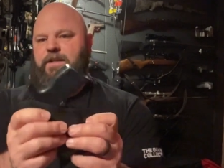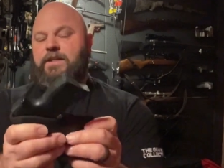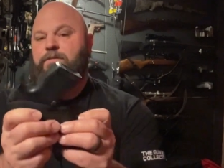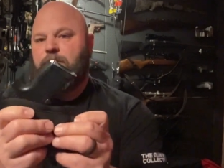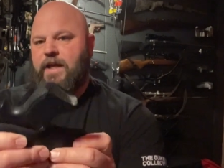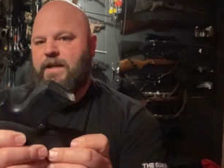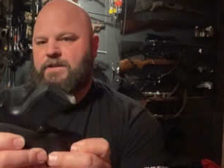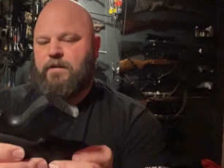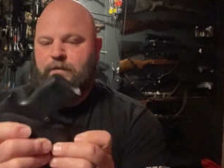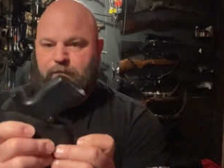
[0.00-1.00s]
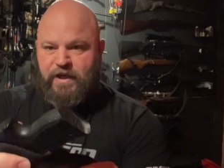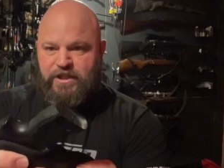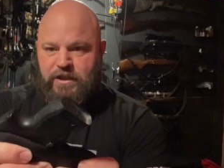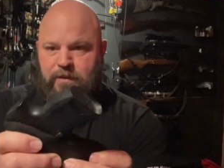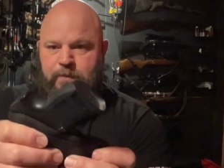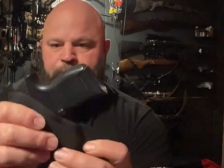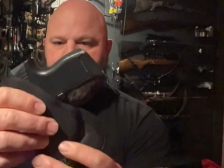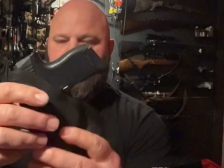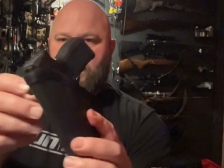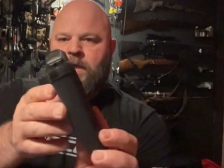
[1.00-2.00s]
This relies on friction
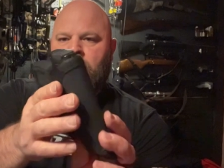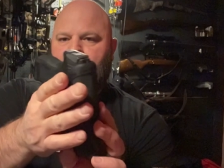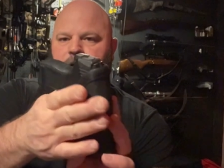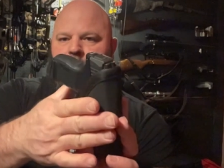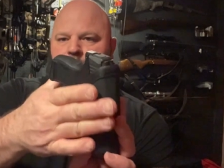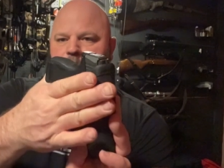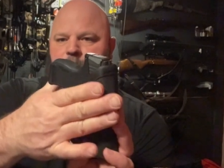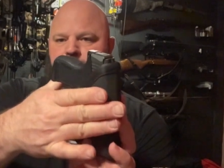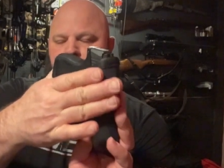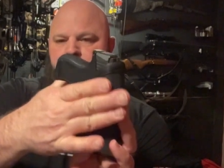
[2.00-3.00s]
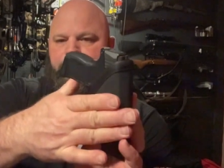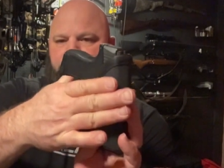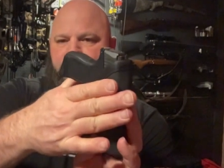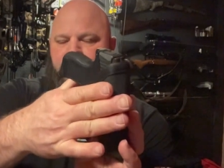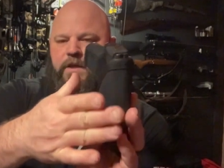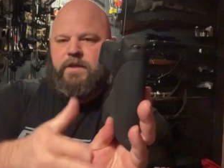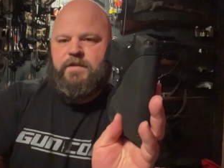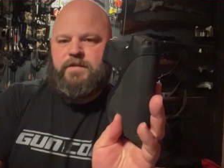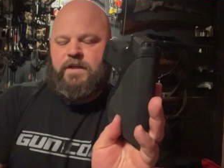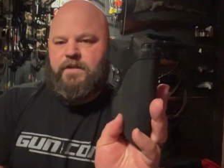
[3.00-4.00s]
from the
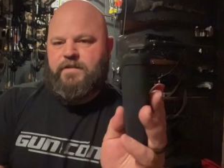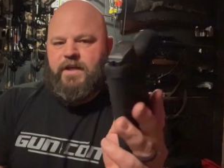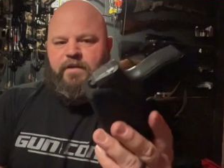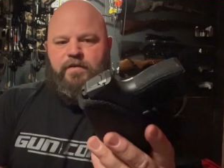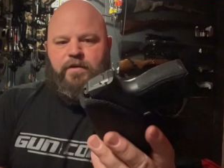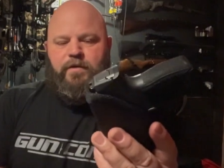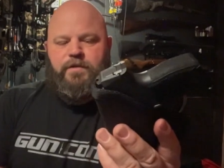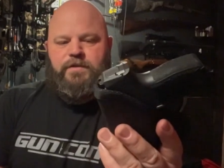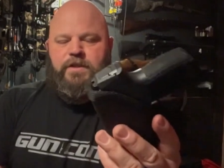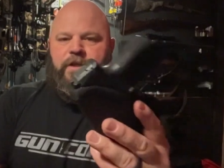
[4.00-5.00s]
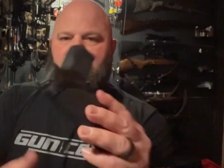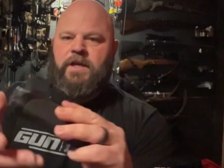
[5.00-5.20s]
sticky side of your holster